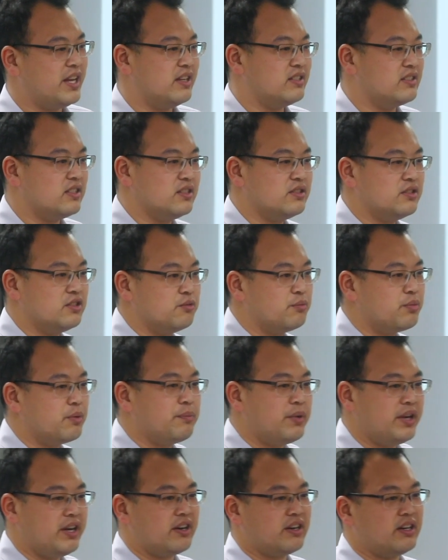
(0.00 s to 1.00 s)
Tencent to
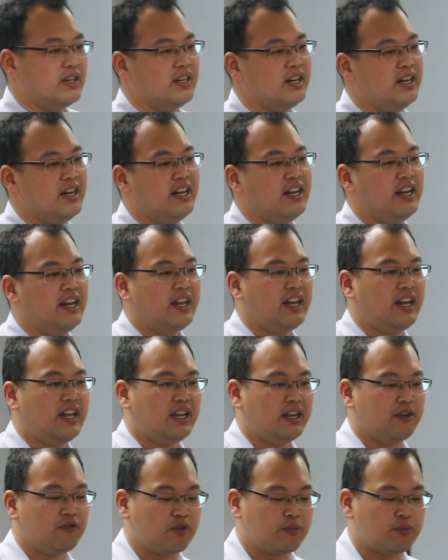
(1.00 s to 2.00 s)
prepare
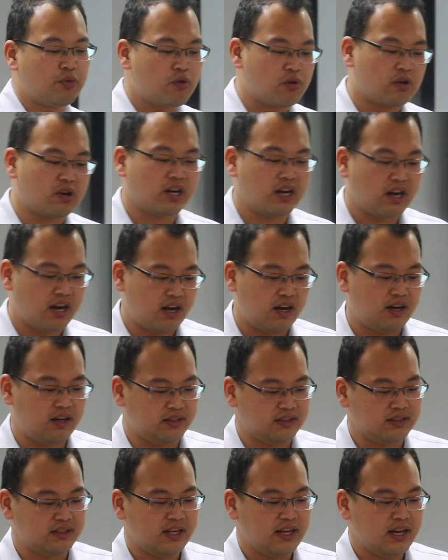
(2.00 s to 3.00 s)
a report
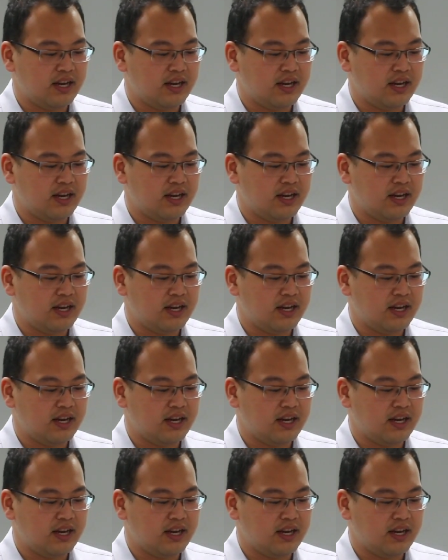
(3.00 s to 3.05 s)
on